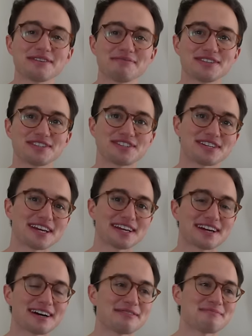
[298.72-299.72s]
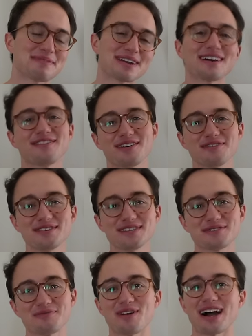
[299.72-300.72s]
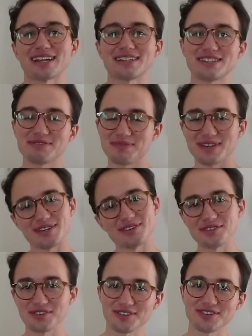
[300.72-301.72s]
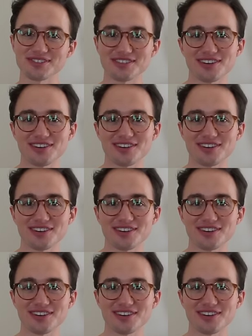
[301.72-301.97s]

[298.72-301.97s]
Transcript: name is Jacob, and I've always wanted to be a Hooters